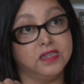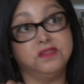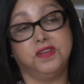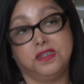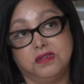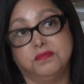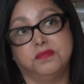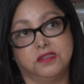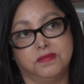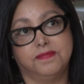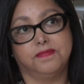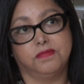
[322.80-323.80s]

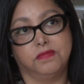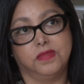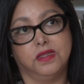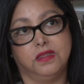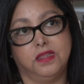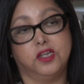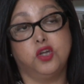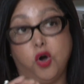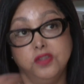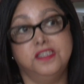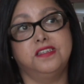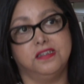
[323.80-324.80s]
victims, that
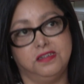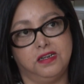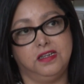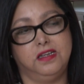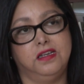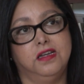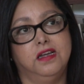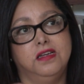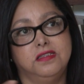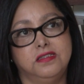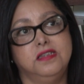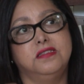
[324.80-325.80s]
constantly
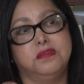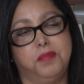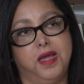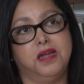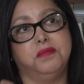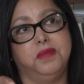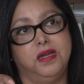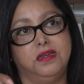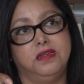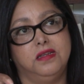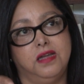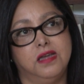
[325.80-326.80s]
sees the black
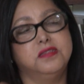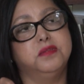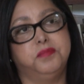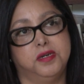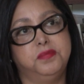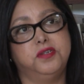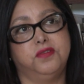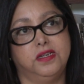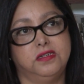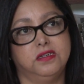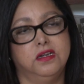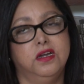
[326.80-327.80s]
man as a
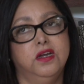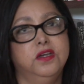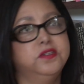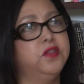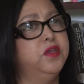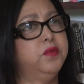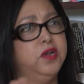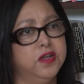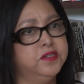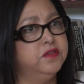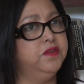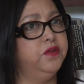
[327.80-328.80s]
perpetrator. So there were
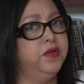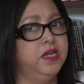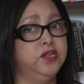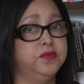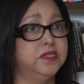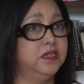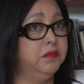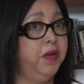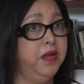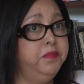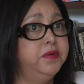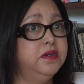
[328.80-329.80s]
lots of very interesting
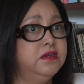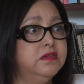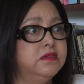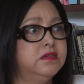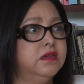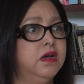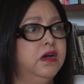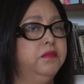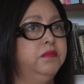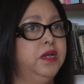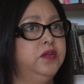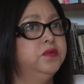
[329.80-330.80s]
papers.
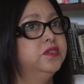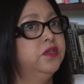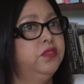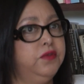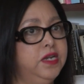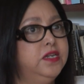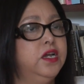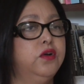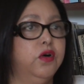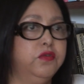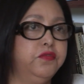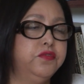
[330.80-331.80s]
It was a 3-day
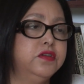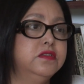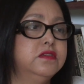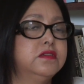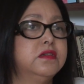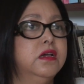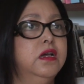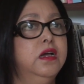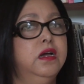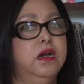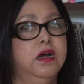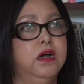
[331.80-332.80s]
conference,
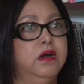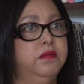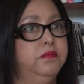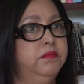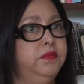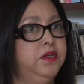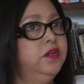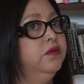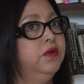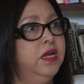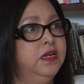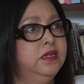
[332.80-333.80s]
and
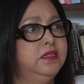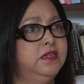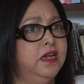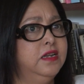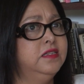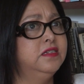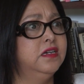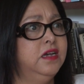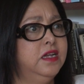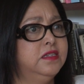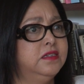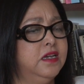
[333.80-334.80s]
it's
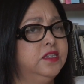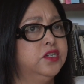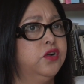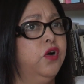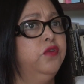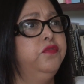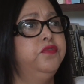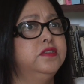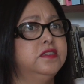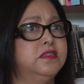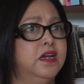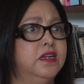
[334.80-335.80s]
a
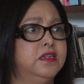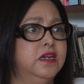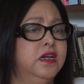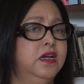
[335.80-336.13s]
conference that